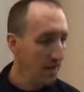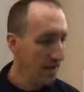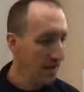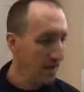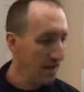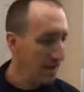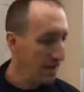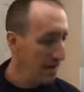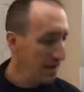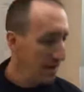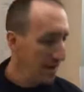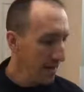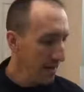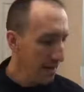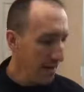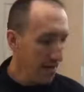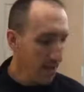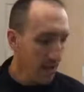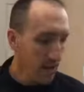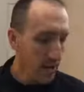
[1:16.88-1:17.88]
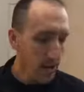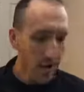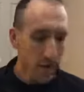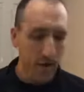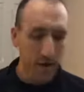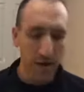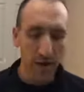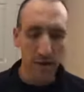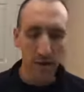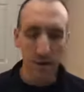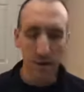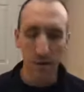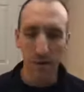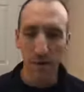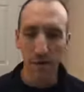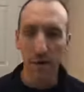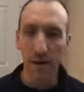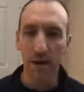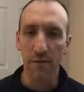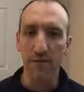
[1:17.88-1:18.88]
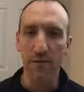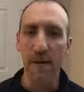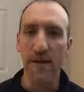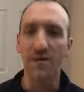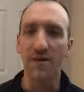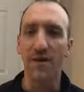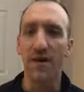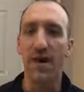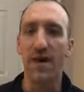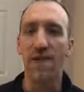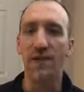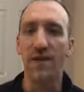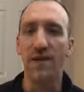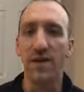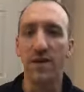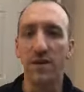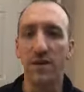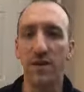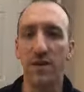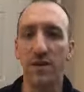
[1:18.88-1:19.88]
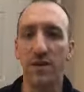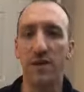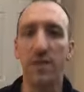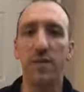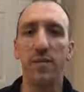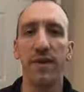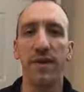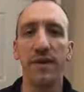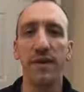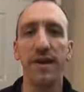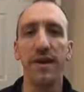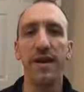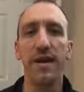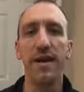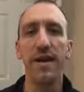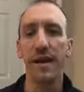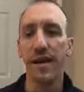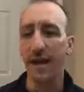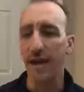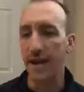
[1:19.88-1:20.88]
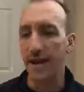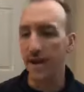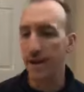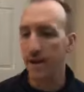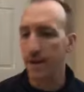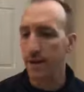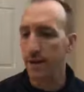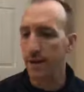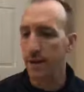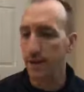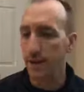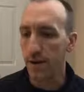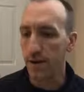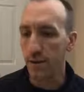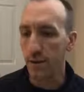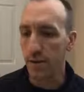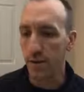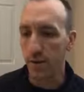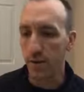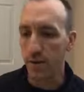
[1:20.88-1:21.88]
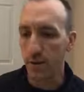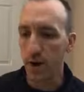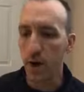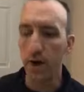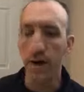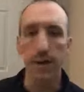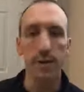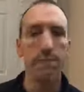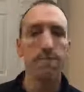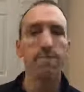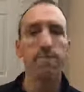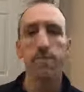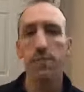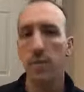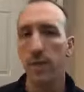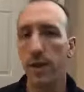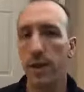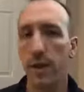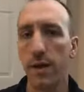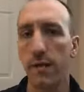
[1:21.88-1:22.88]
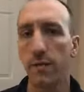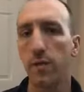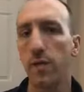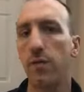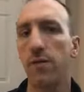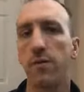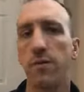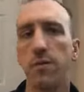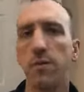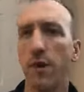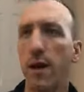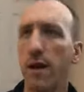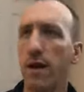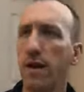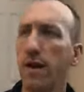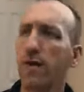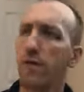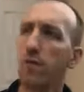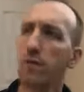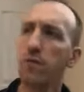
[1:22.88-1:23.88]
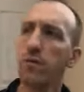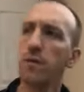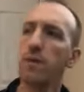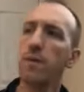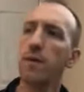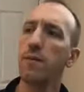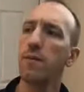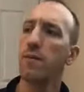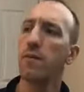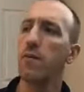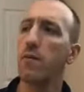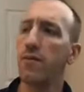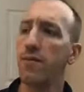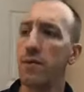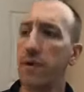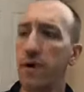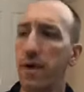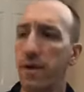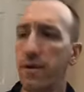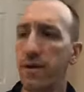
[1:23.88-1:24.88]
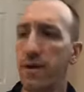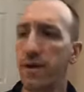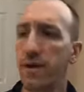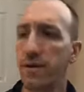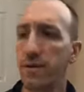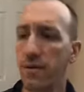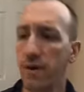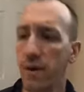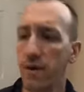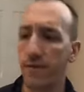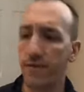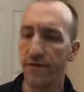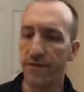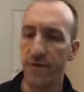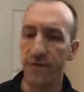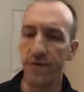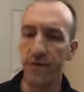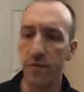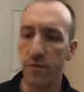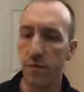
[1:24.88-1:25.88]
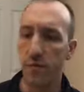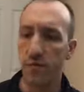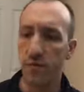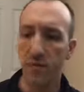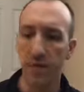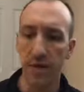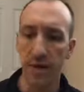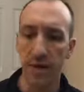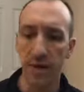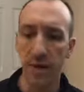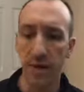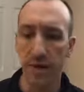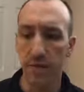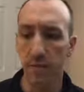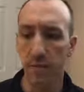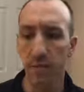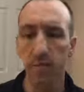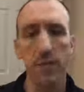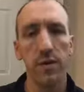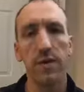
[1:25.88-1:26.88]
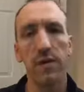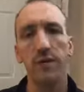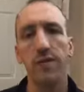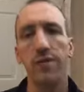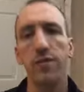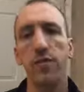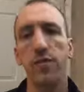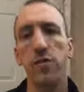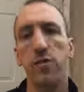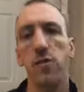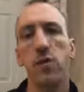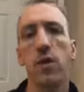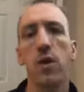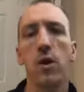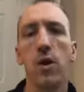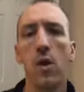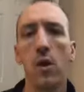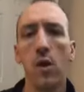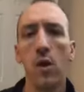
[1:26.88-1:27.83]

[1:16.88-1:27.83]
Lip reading: And you know, I was having a conversation with somebody, and we were talking. And we were, I don't really remember what the context of the conversation was, but it came into,